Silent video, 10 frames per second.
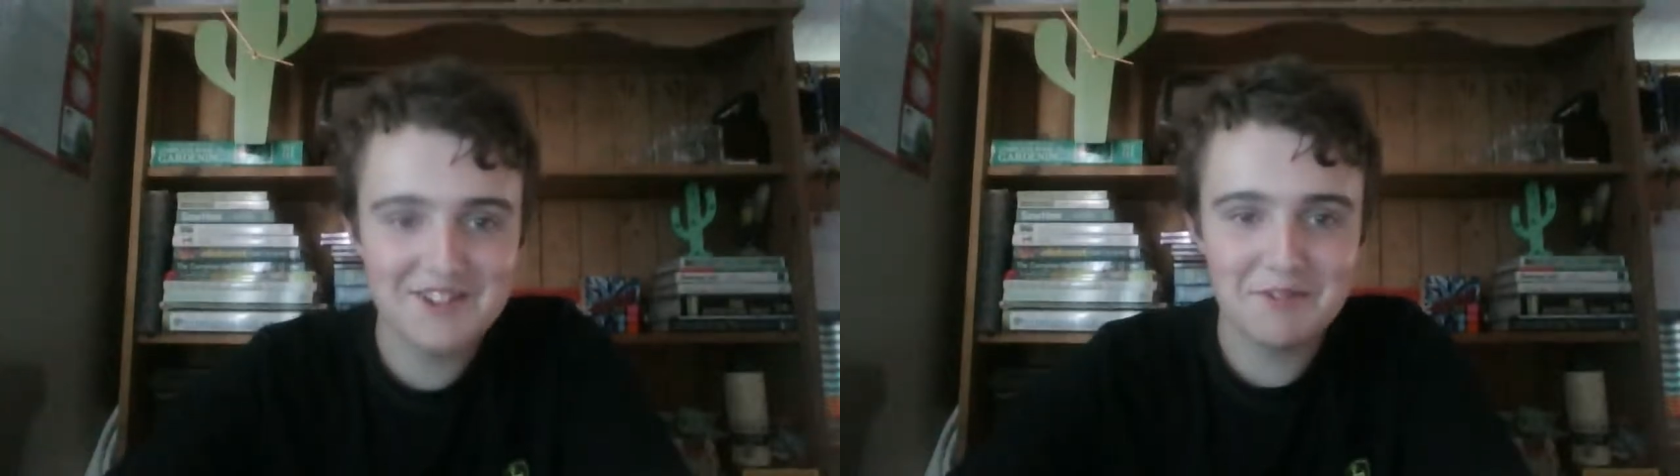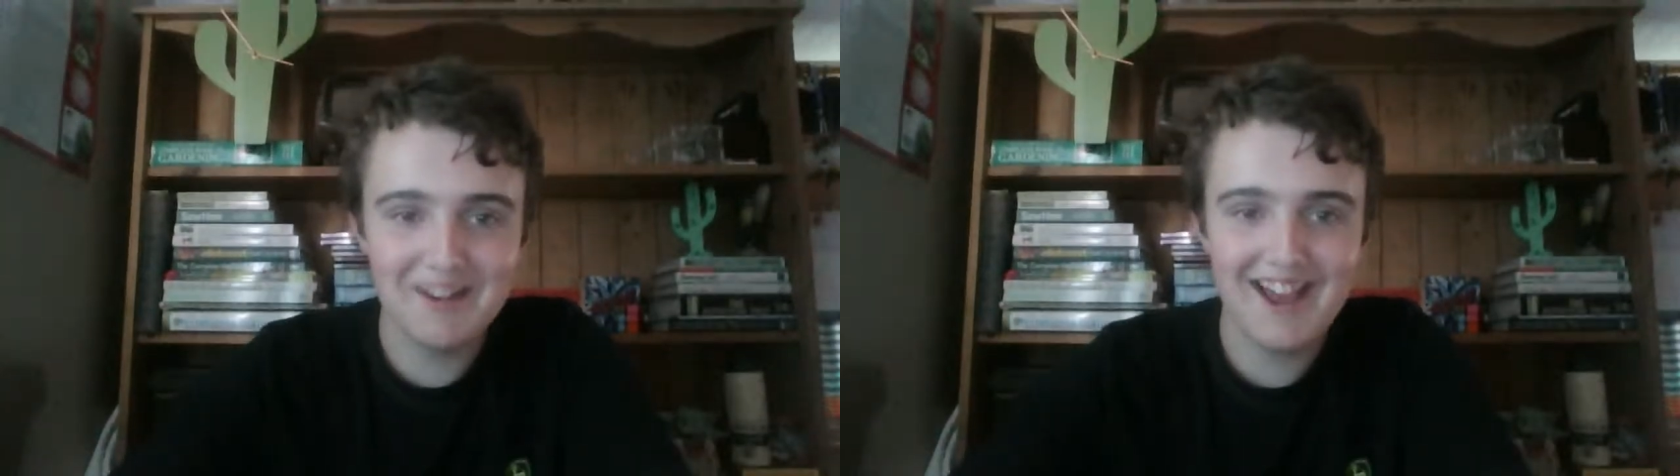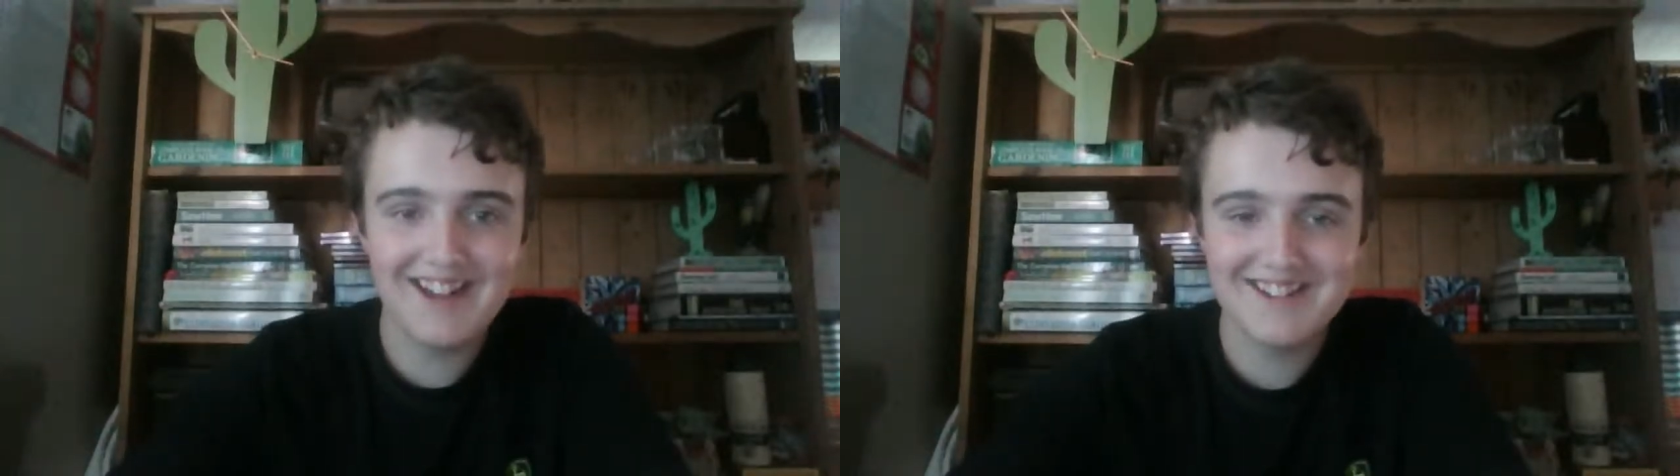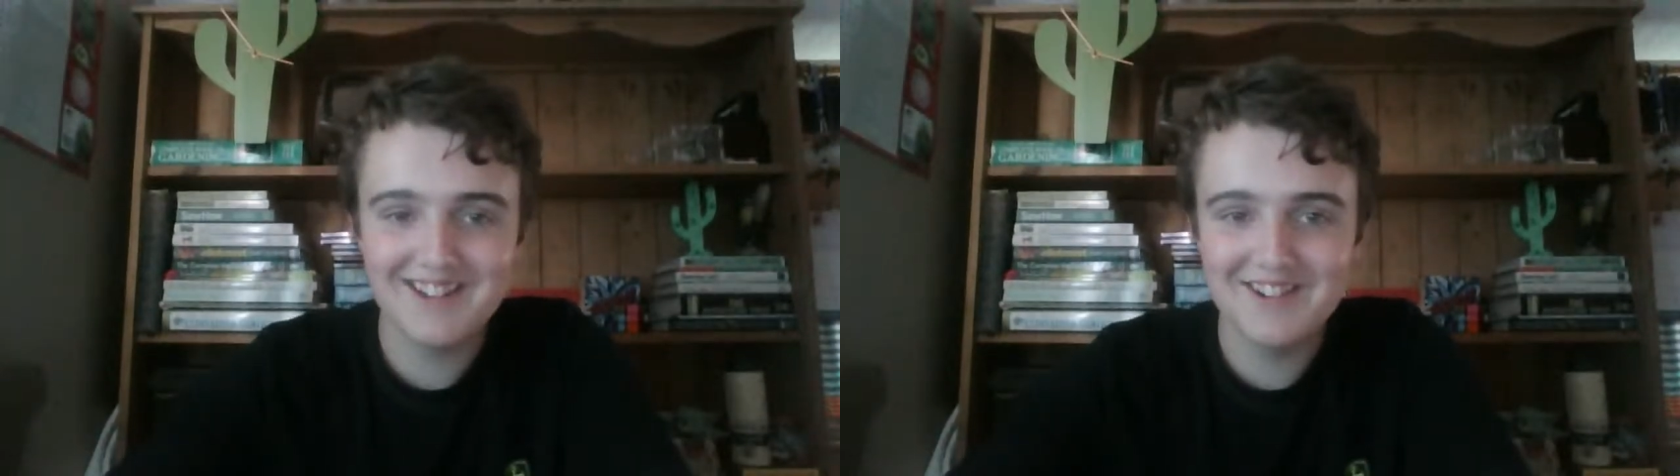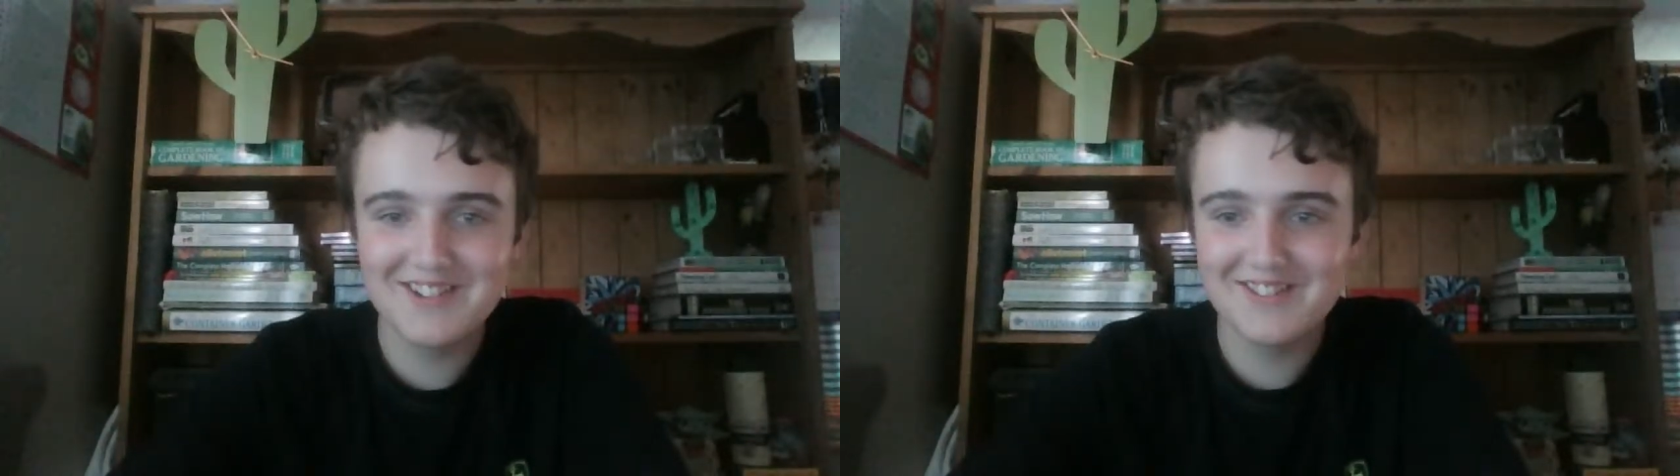I just want to hatch
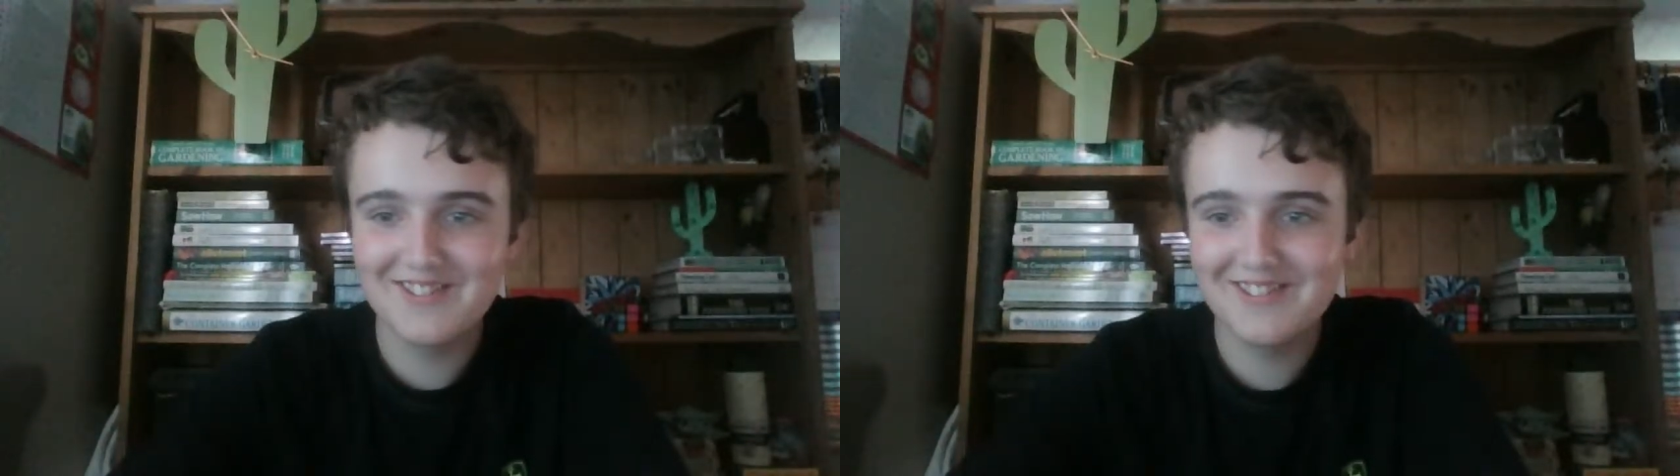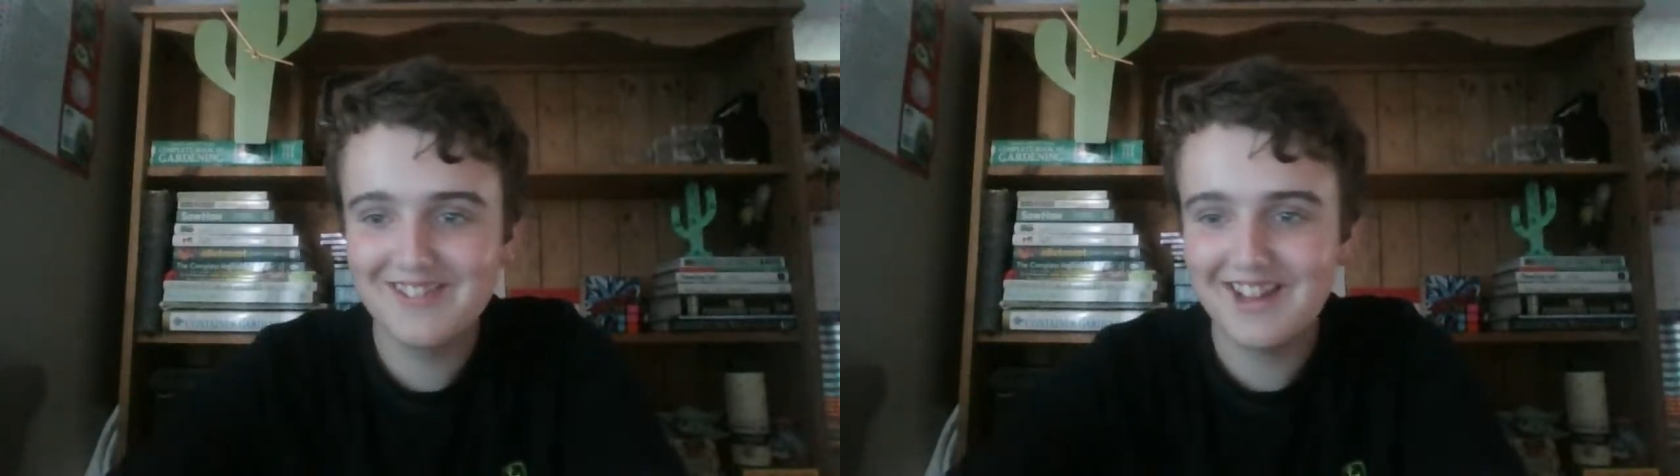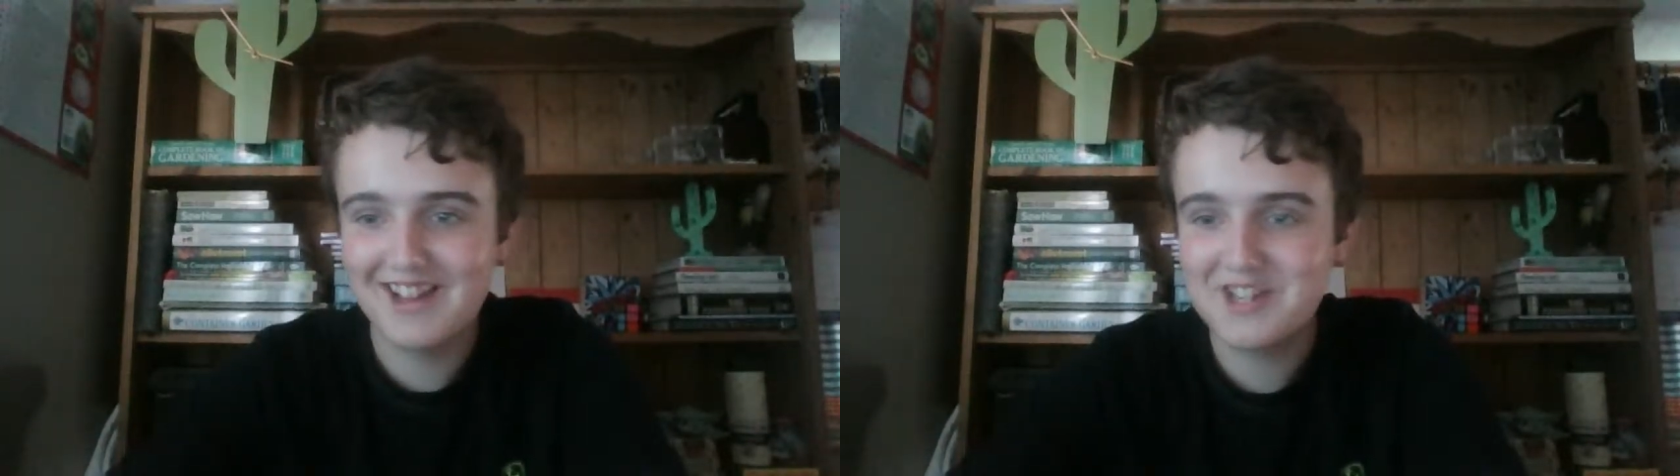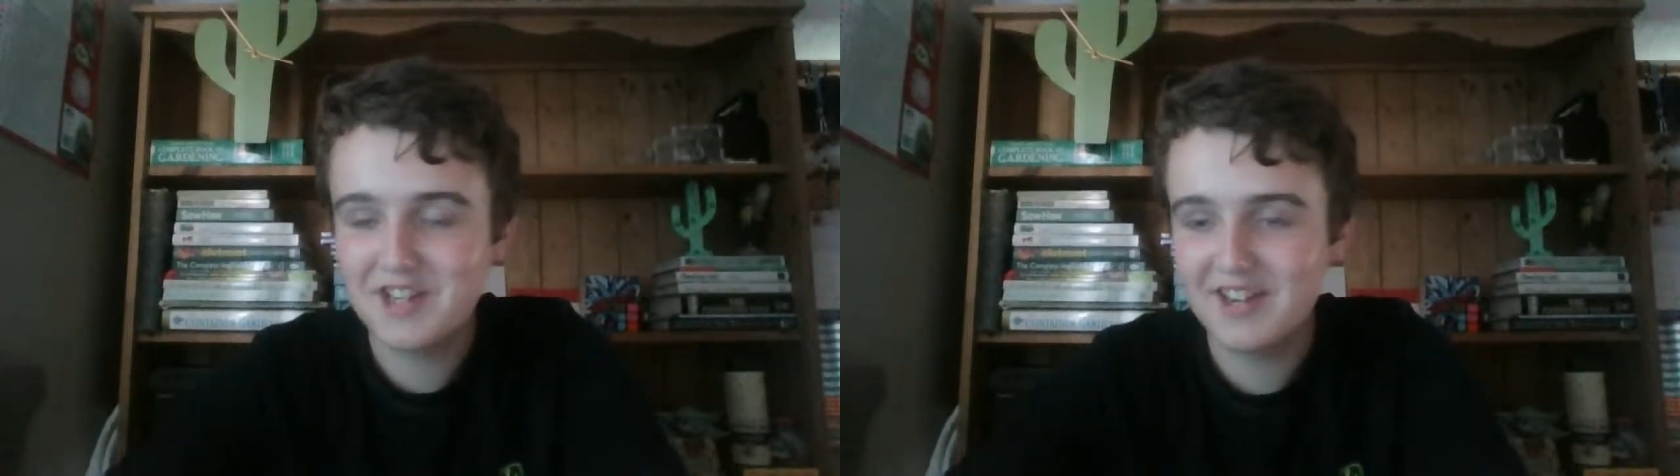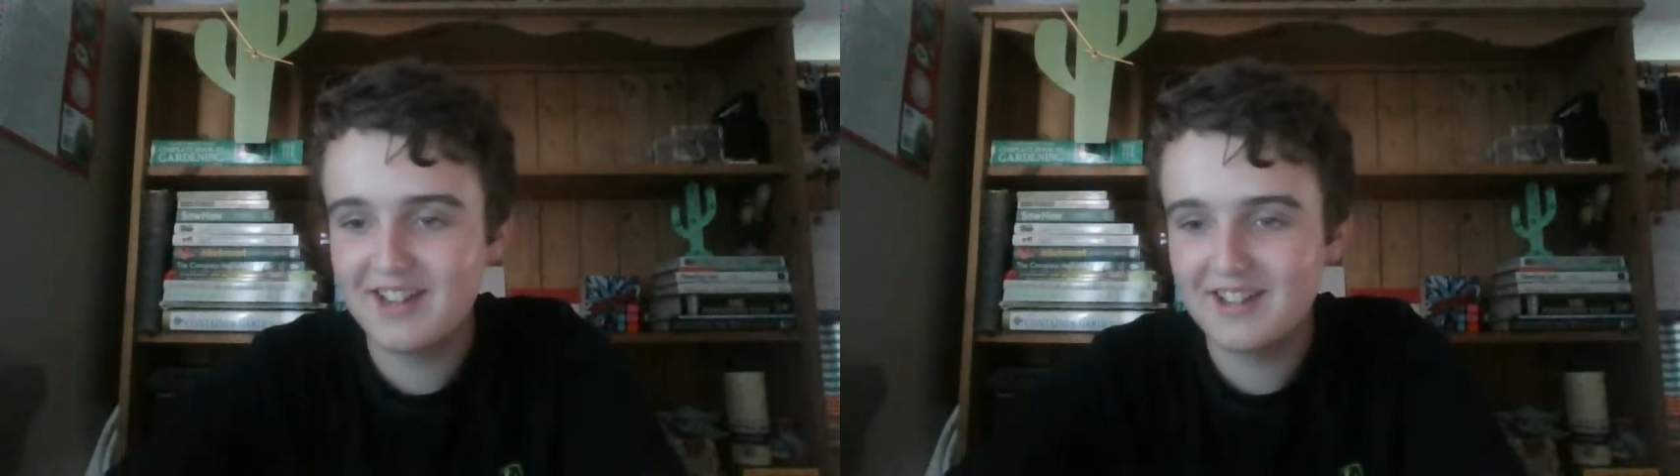loads of
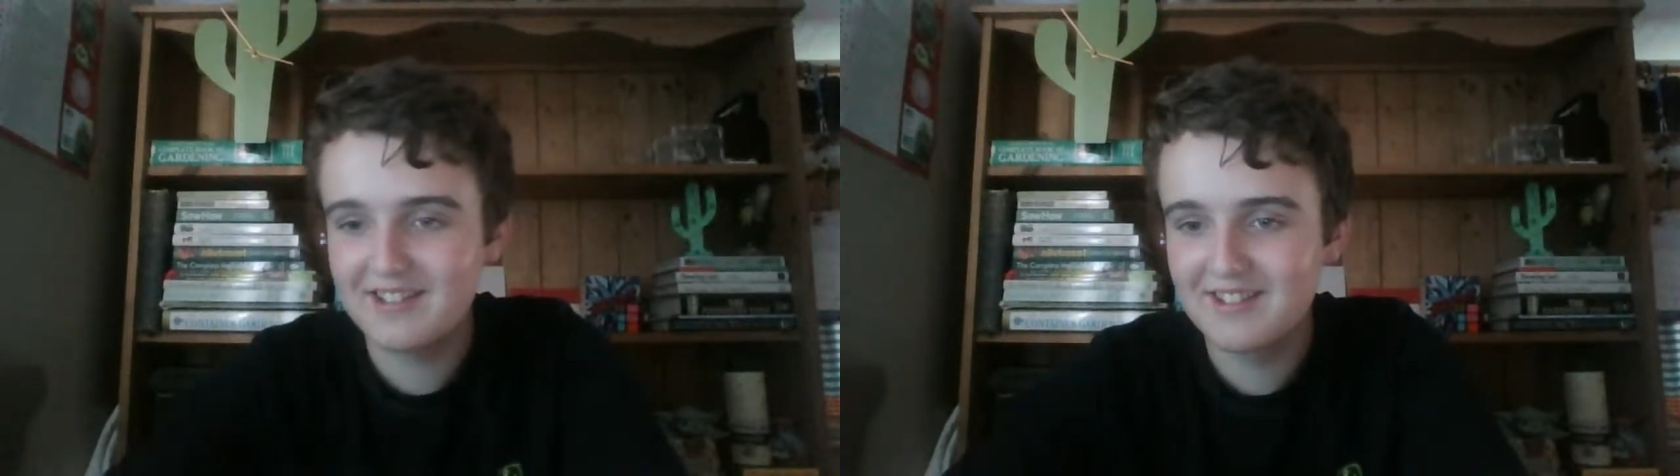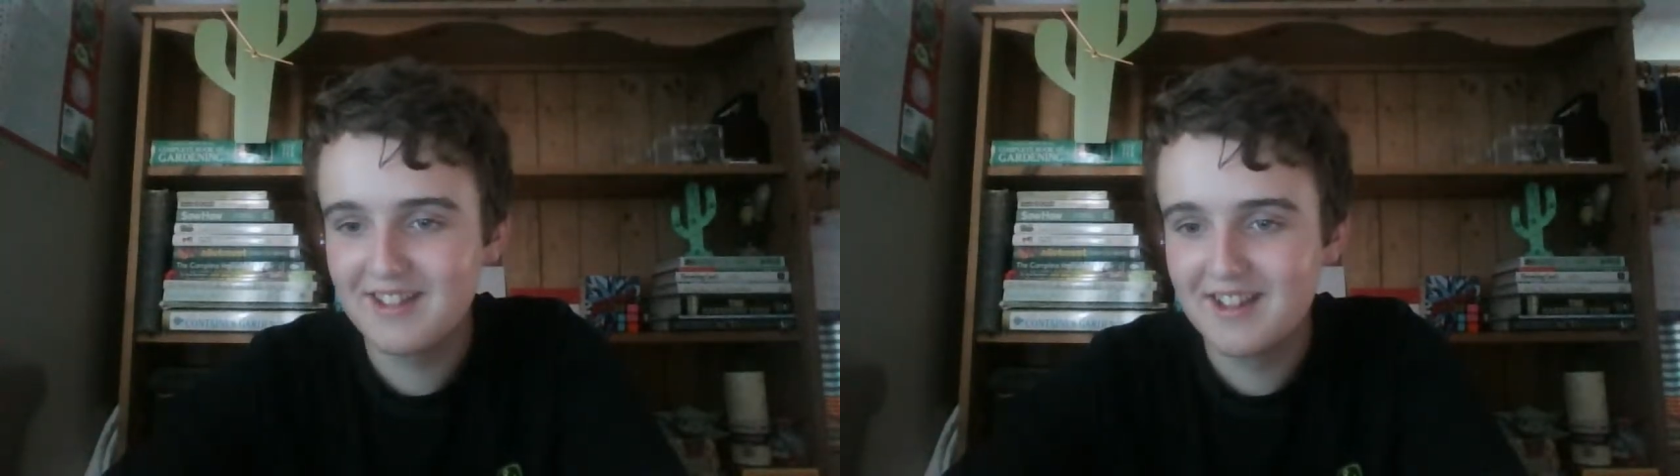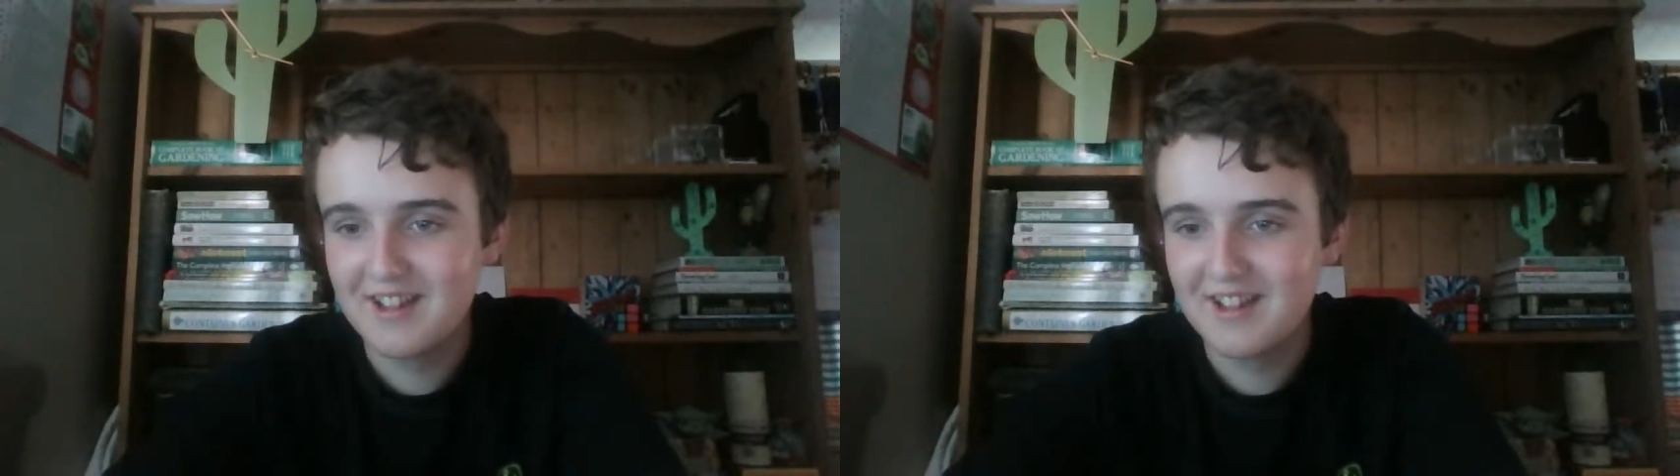chicken eggs,